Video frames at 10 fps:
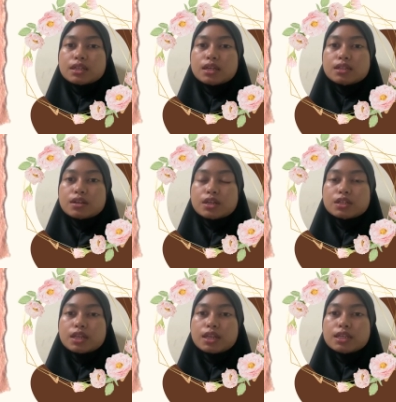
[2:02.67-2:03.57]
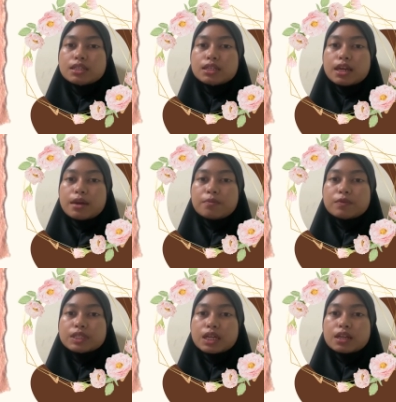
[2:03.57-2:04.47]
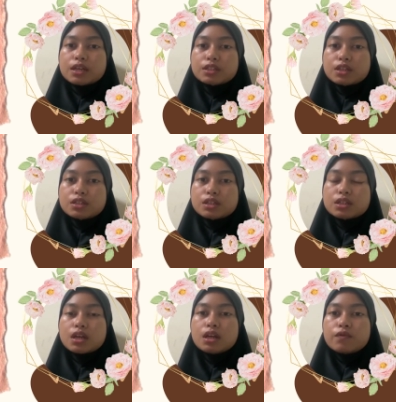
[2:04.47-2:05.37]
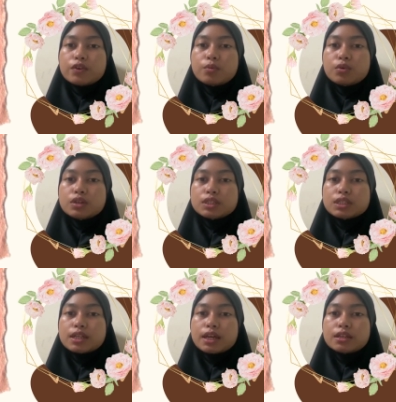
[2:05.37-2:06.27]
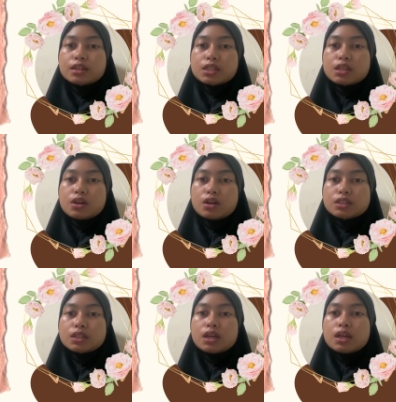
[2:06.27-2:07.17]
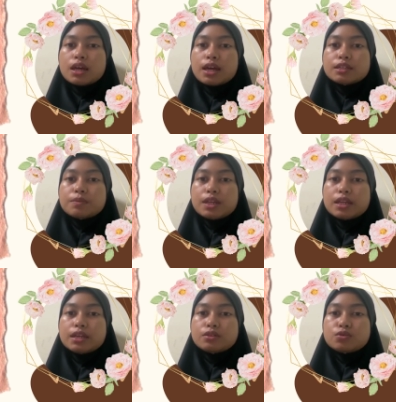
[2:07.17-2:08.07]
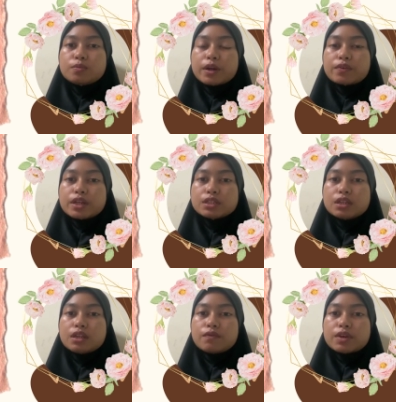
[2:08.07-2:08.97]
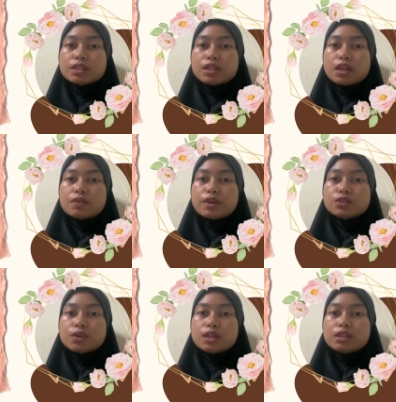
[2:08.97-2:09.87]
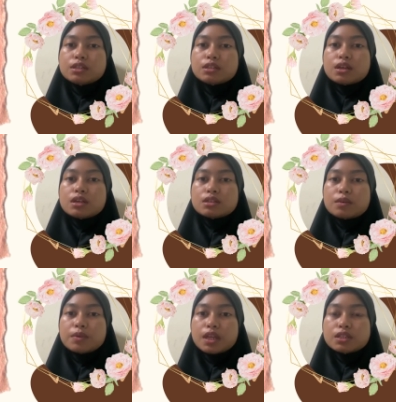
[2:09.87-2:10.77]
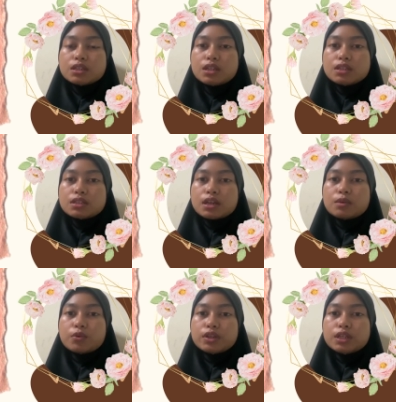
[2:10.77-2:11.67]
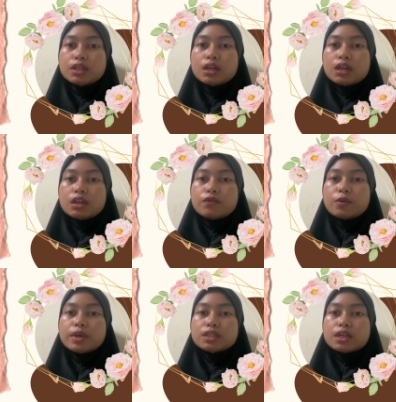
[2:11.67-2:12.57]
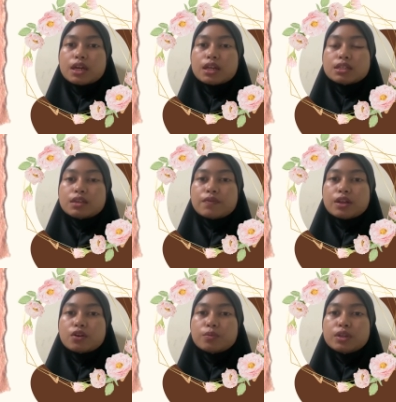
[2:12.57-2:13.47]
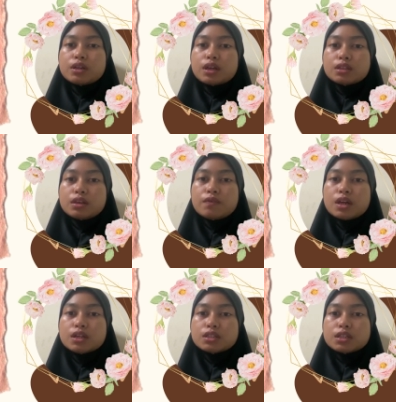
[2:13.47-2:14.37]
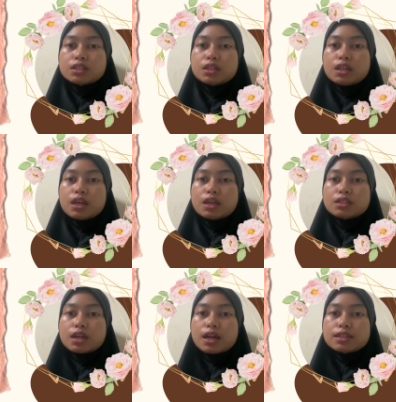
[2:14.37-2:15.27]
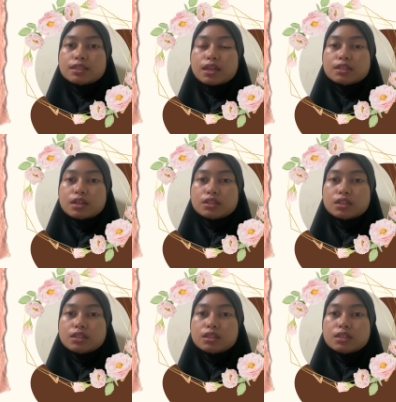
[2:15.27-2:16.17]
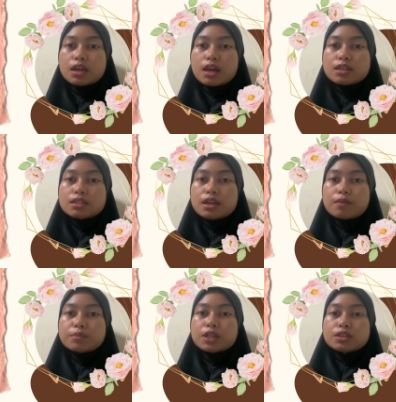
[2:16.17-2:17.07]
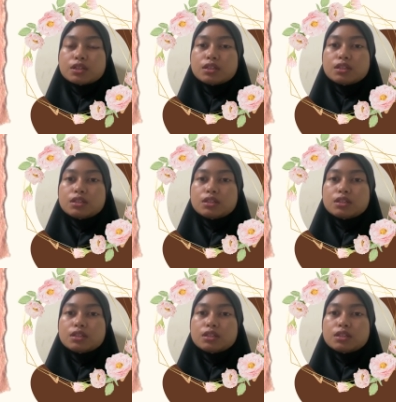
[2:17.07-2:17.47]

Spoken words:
interaction and ECM cell exchanges. Furthermore, the cell adhesion loss has been linked to migration, invasion, and eventually dissemination inside the body. The four major adhesive and communicative junction, AJS, tight junction, TJS, gap junction,